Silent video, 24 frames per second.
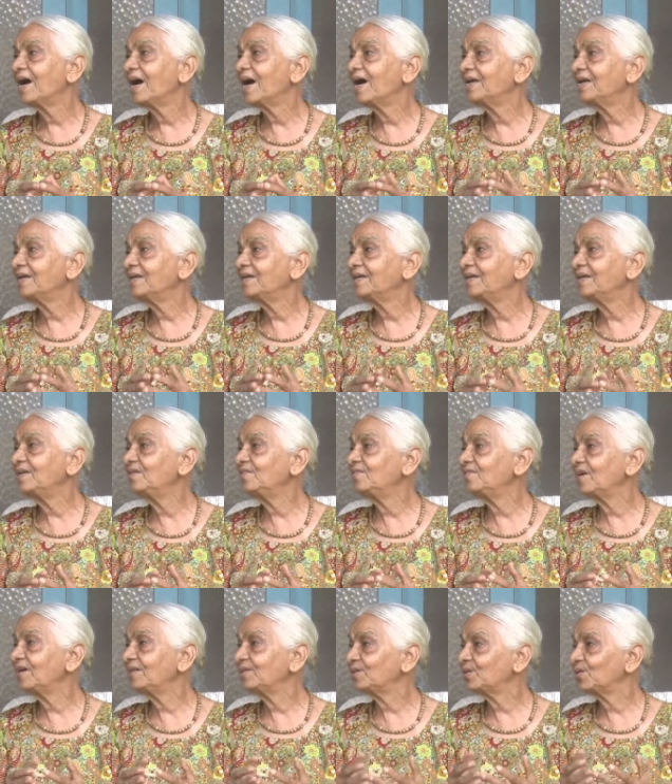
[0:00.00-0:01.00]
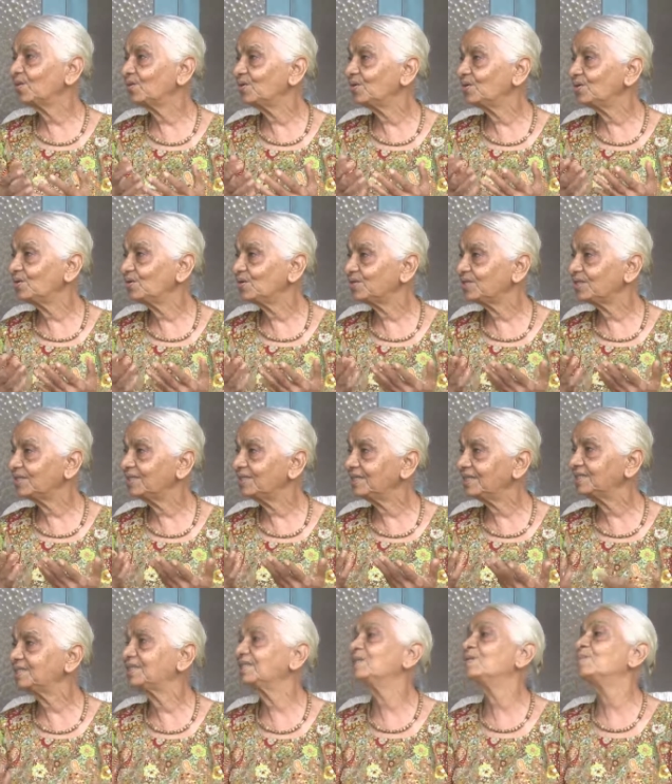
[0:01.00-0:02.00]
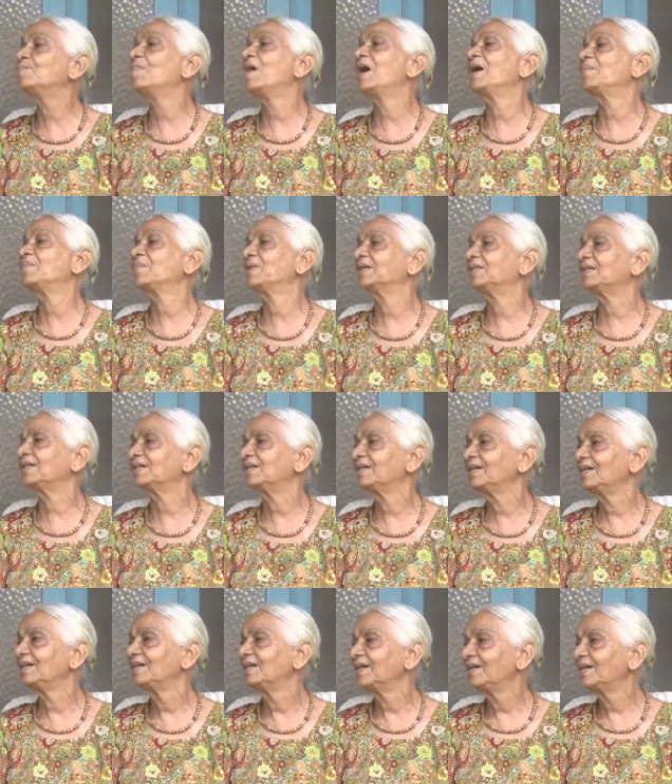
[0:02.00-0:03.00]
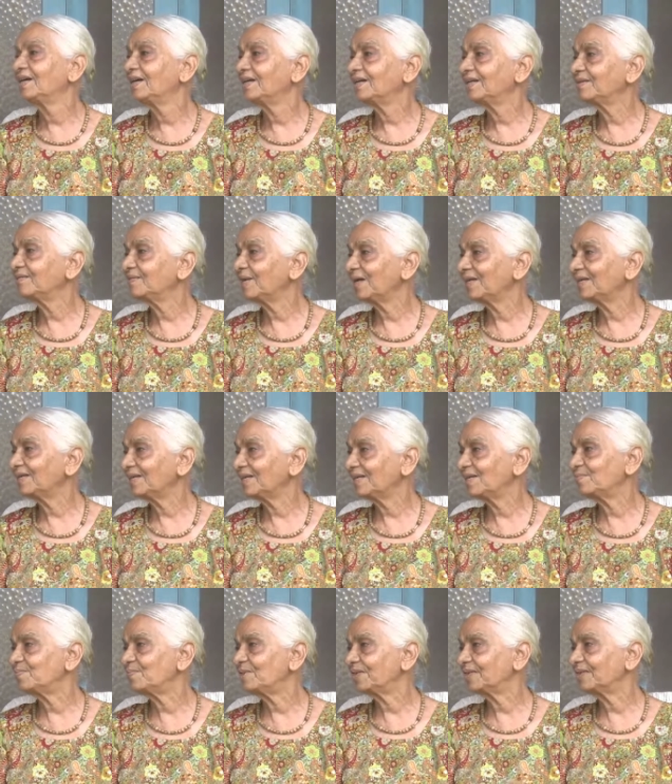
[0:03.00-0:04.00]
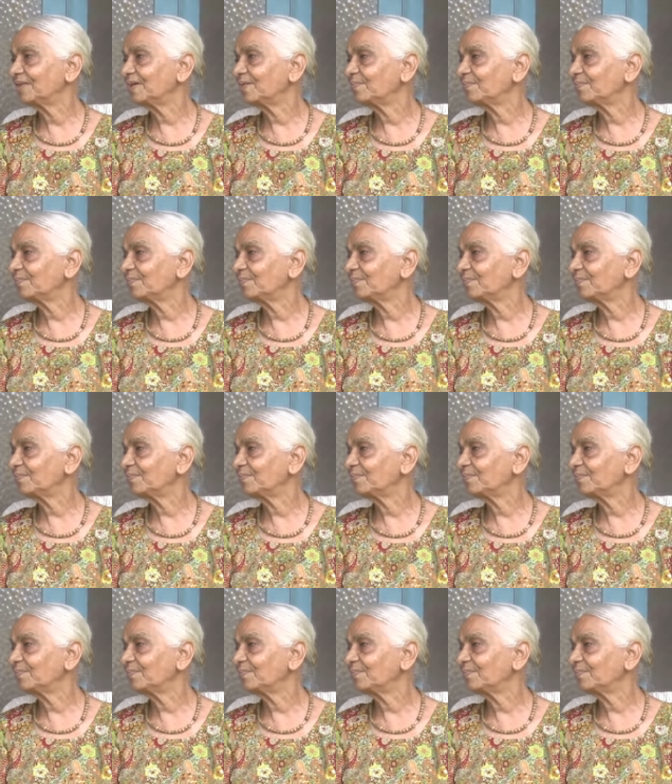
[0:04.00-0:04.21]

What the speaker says: I really felt so, you see, this is my mother, my real mother.